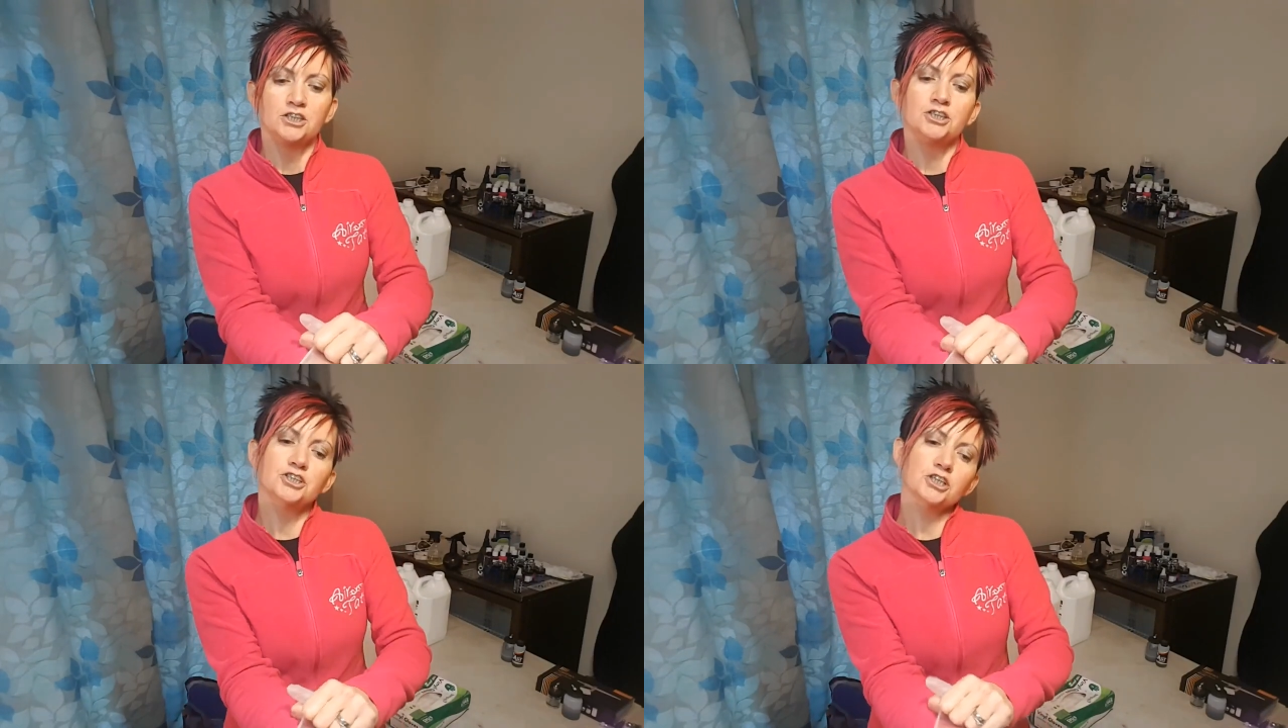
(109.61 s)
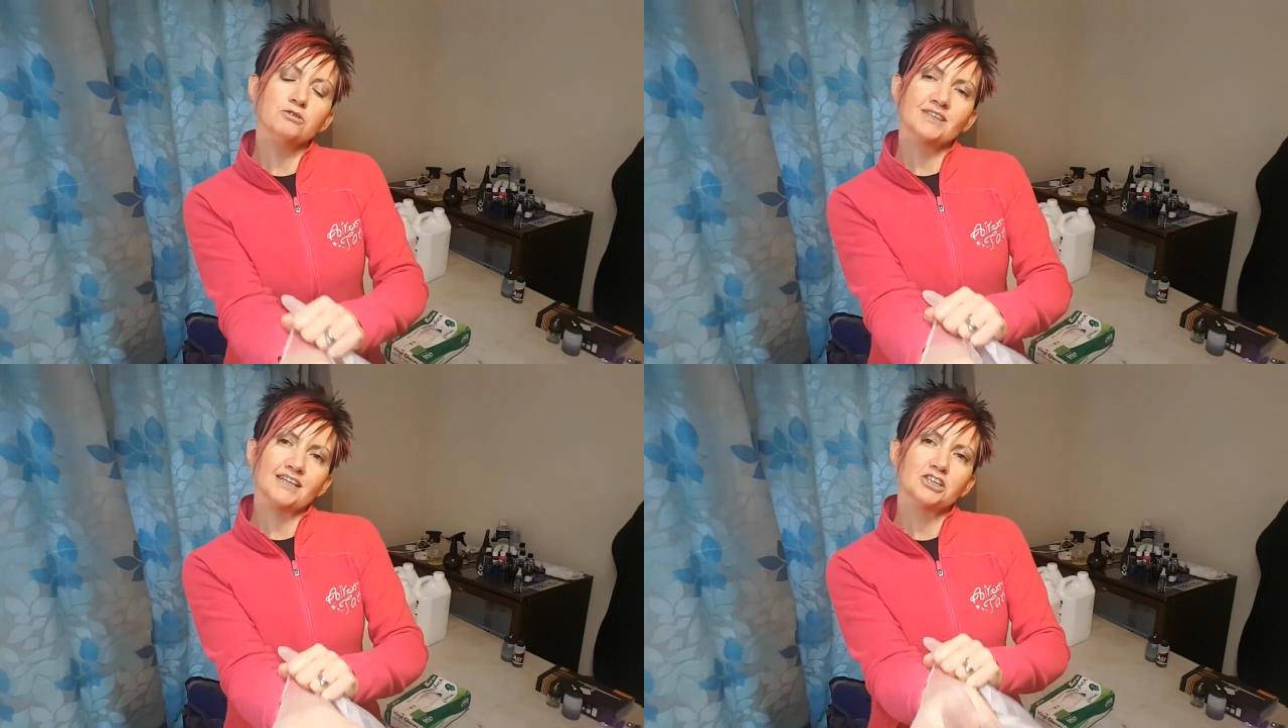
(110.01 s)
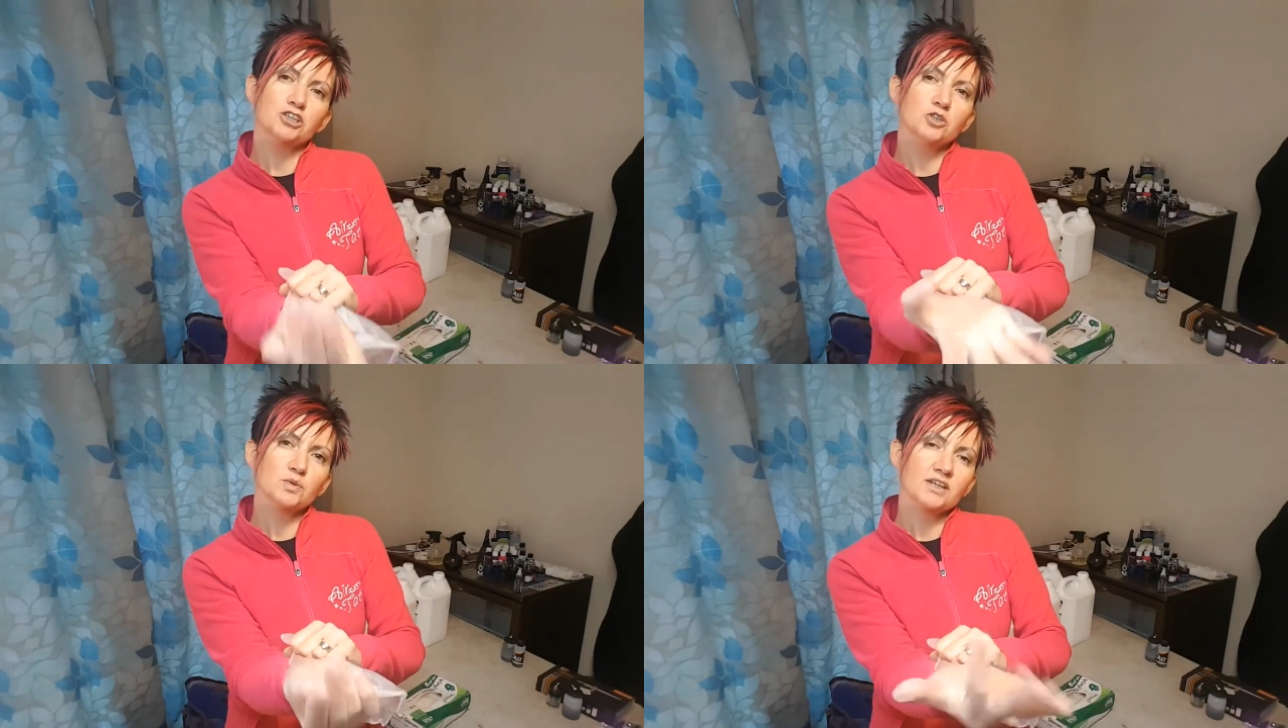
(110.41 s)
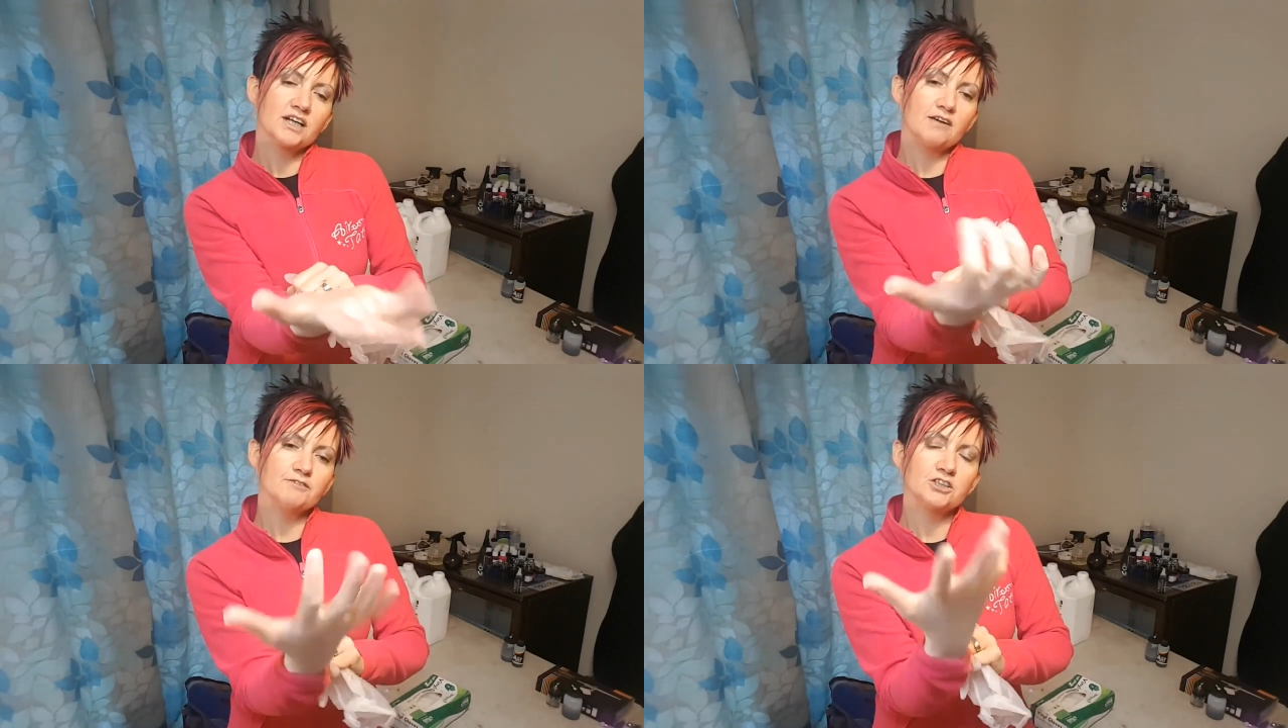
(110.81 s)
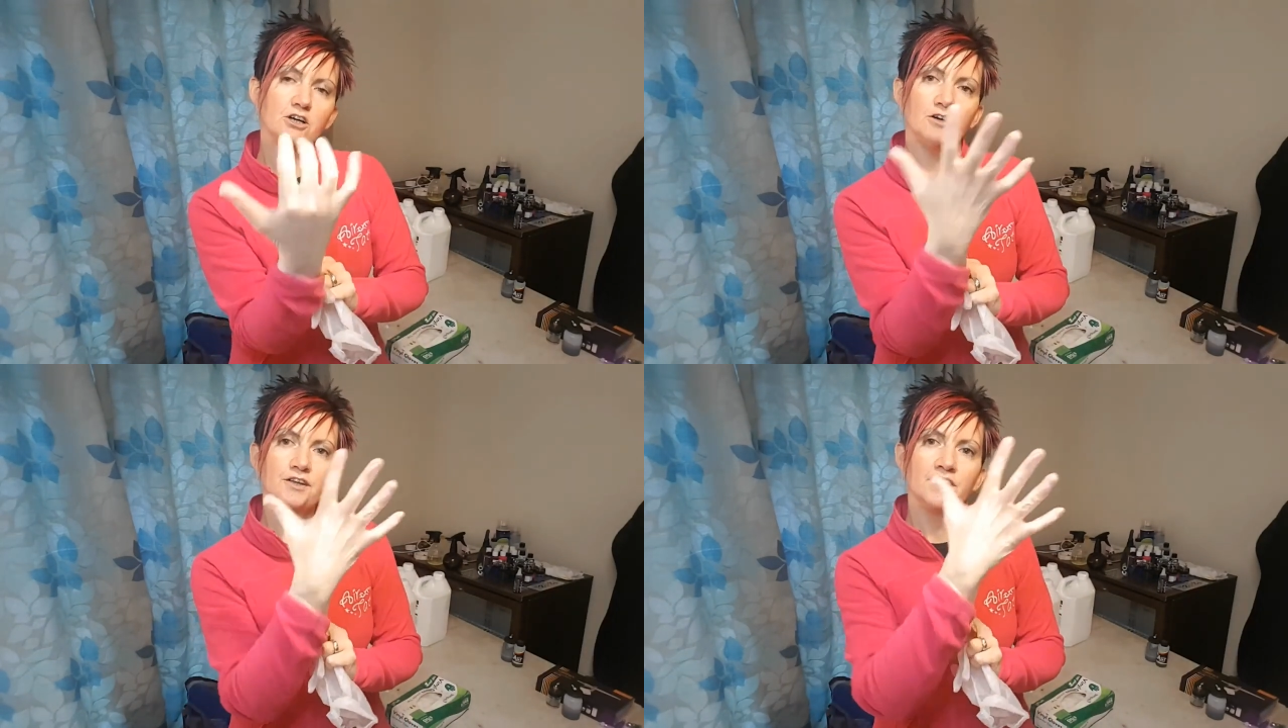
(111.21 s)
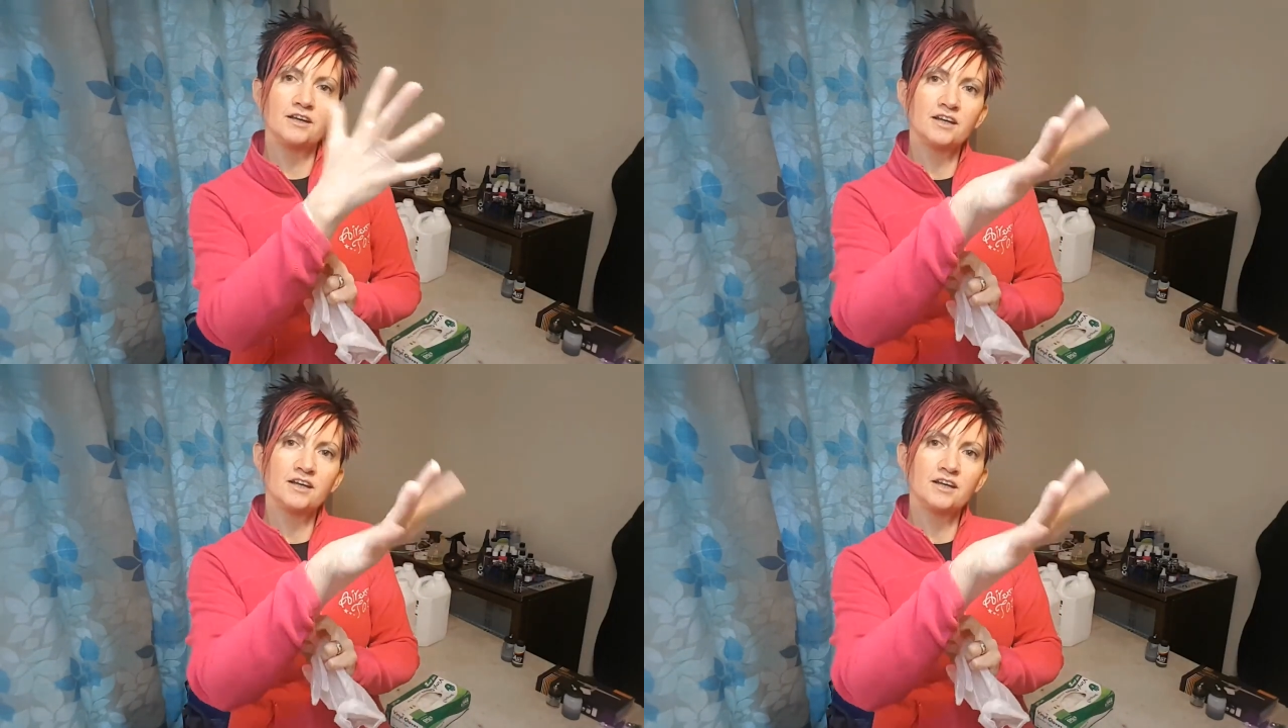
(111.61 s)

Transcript: you do tattoos with gloves on.